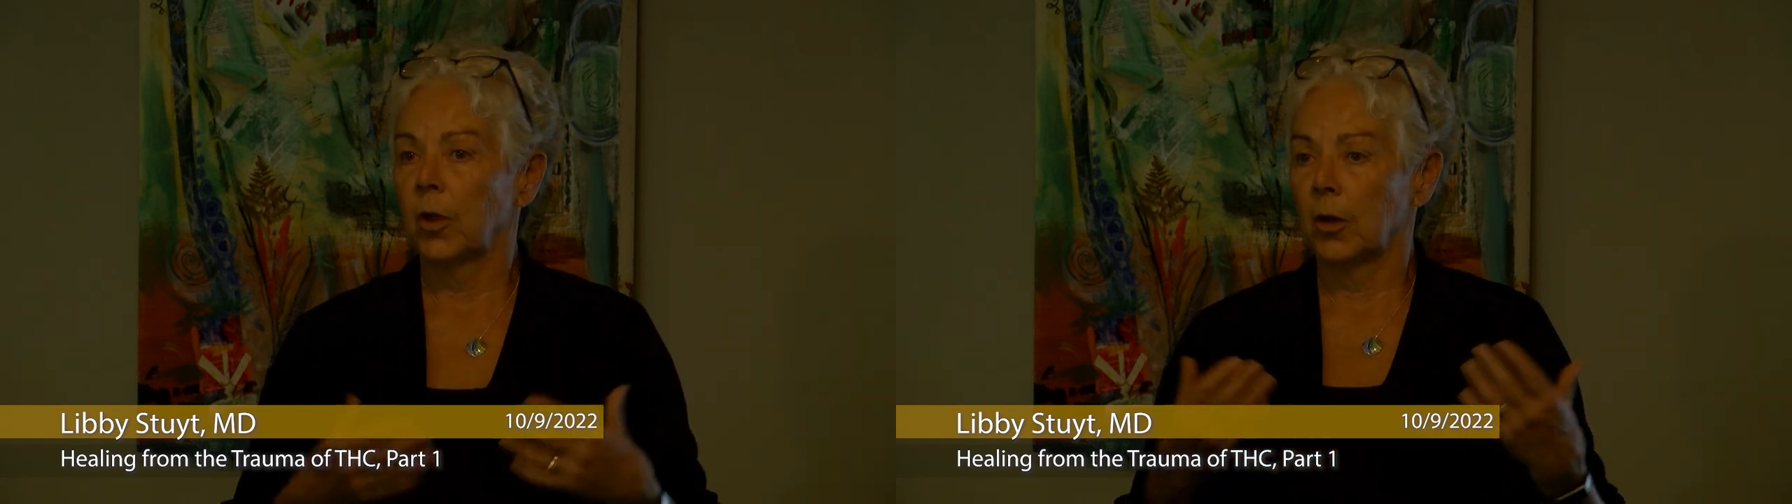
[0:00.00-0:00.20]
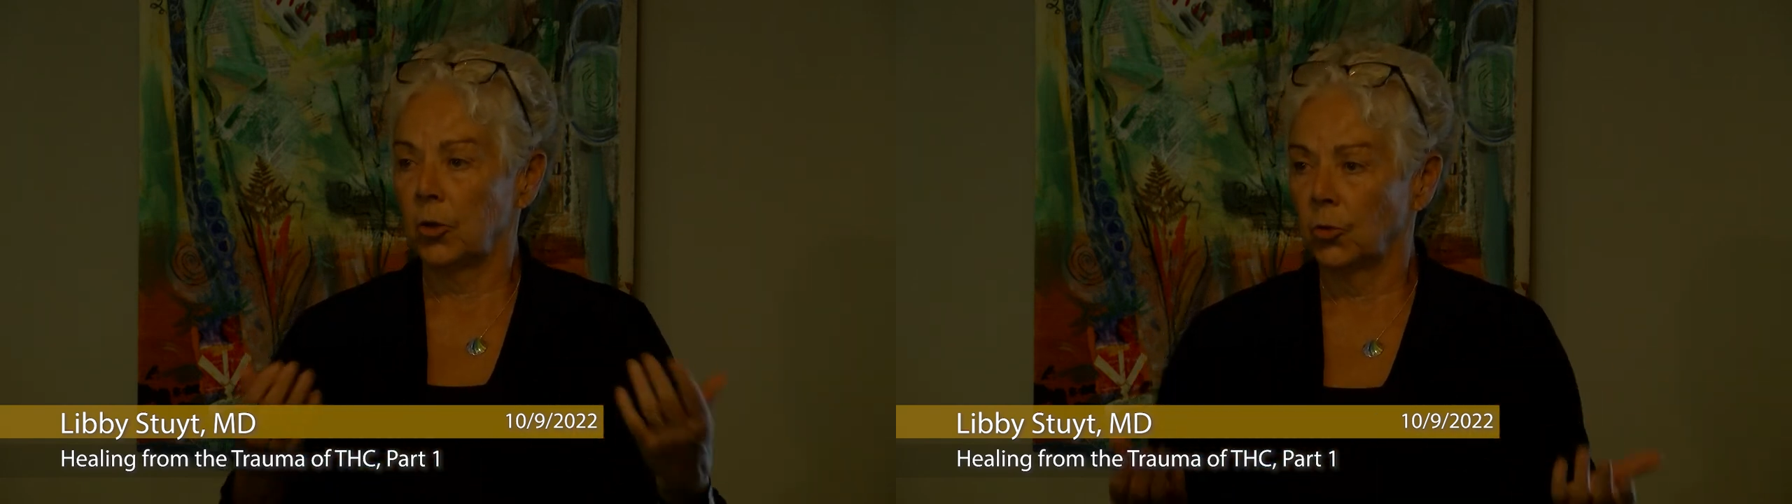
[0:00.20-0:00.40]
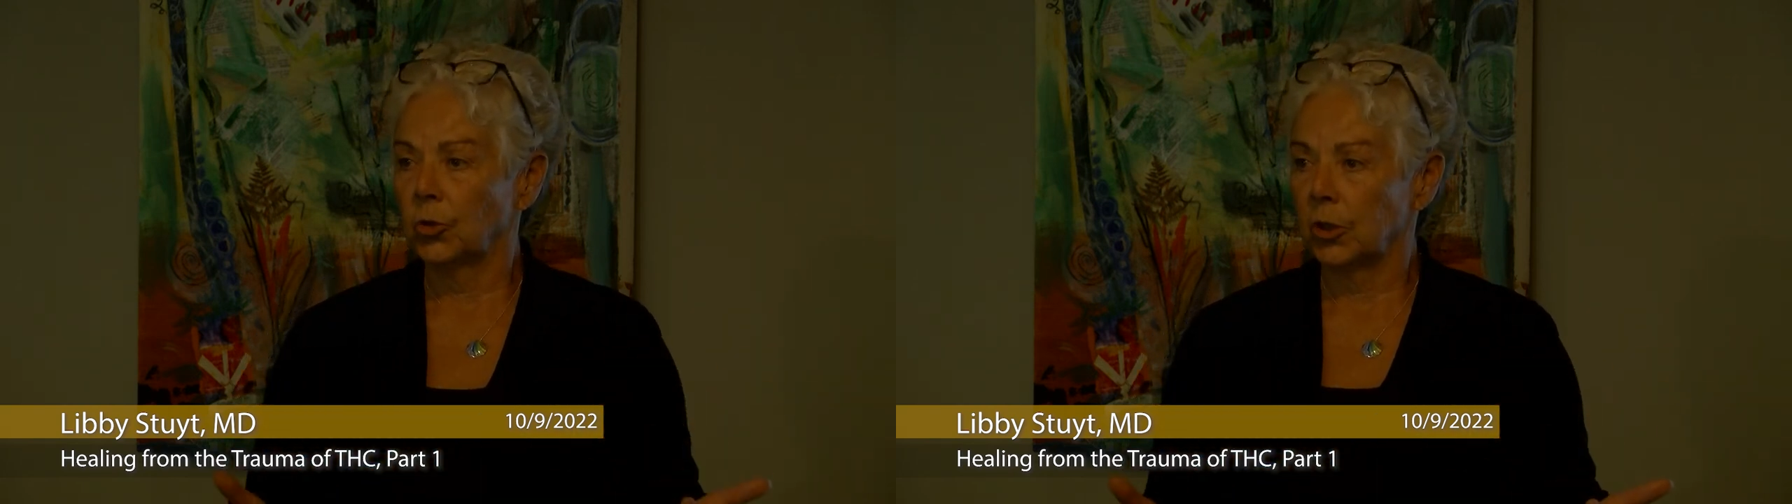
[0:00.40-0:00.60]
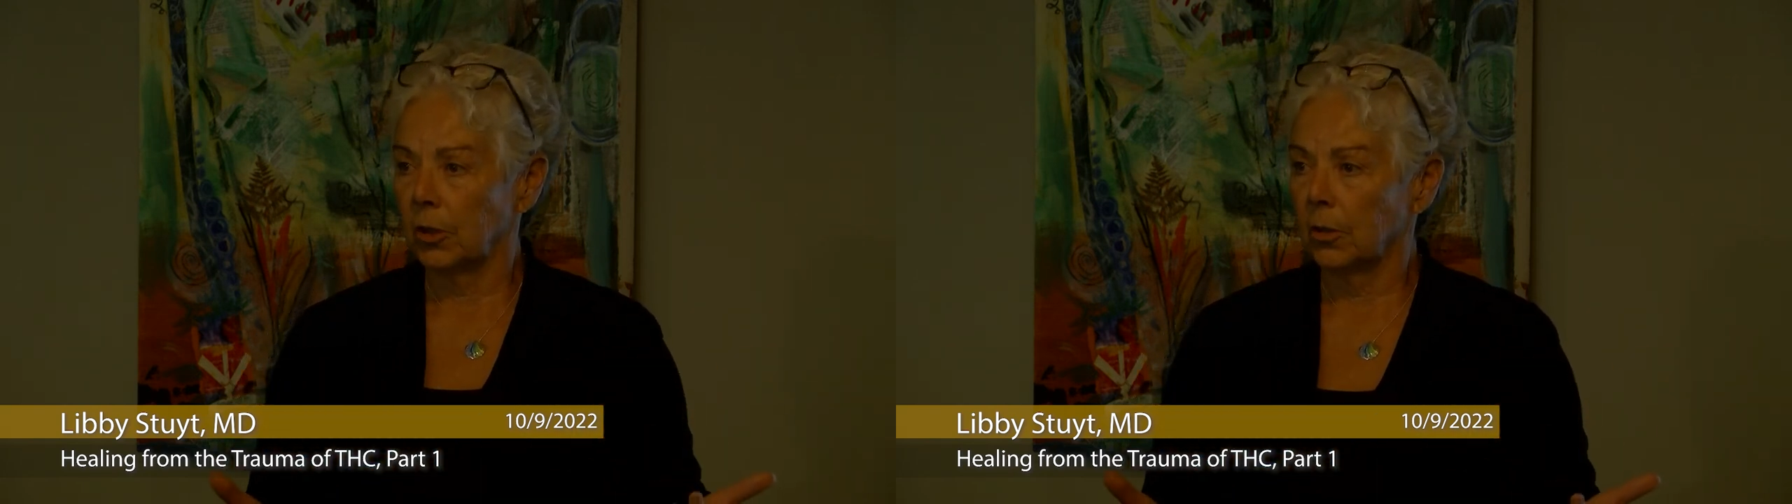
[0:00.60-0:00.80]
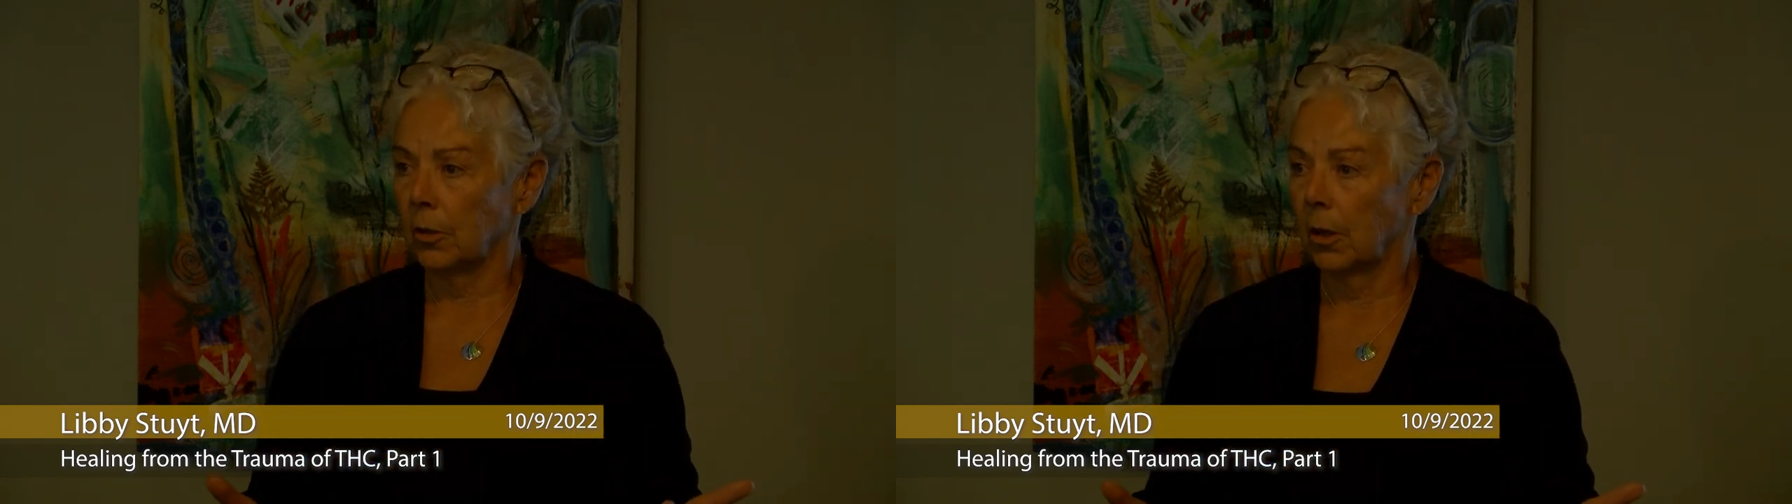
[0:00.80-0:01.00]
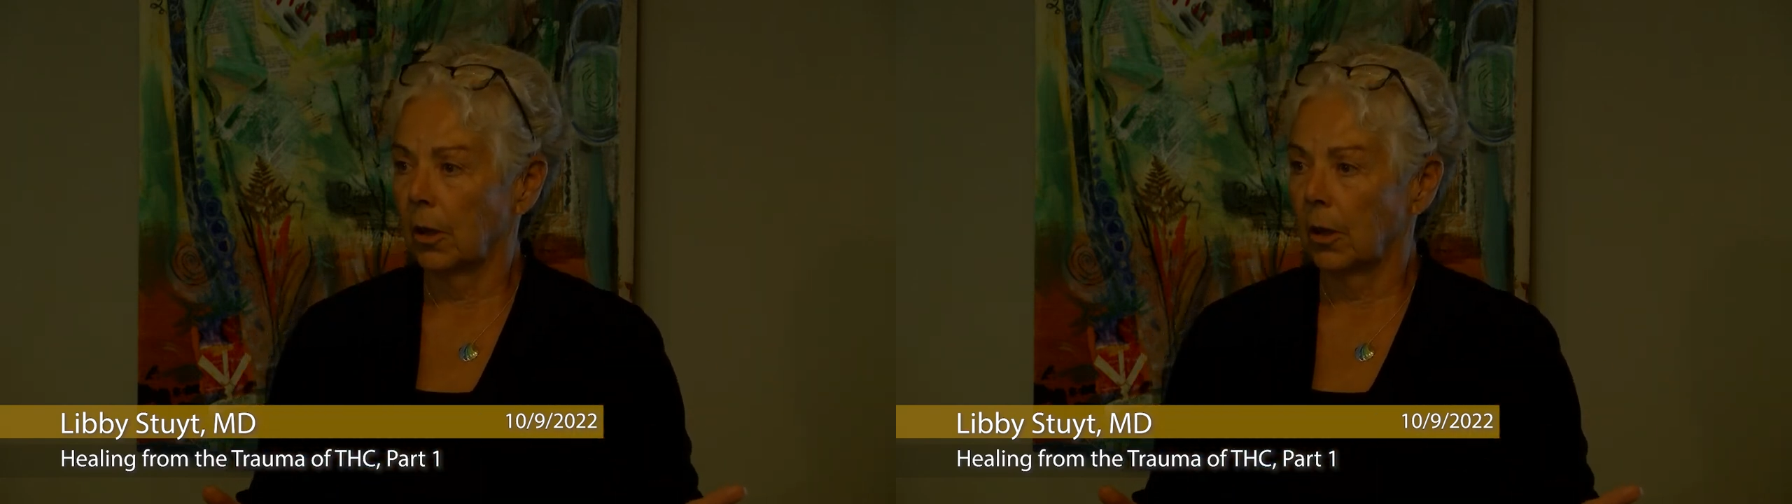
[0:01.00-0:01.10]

then use it